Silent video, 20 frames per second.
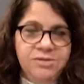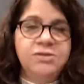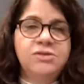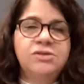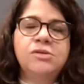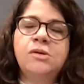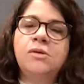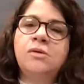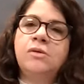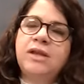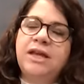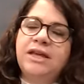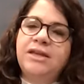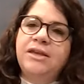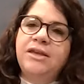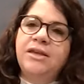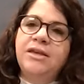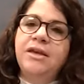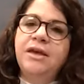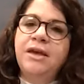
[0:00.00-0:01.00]
So like,
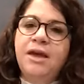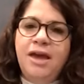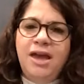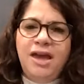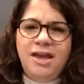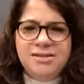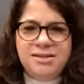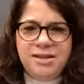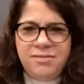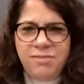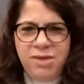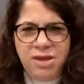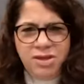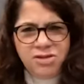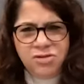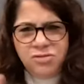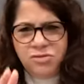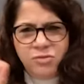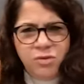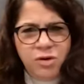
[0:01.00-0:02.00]
as I
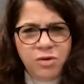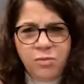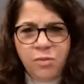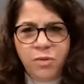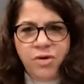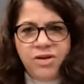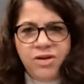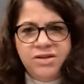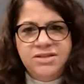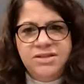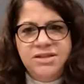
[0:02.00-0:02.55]
mentioned one point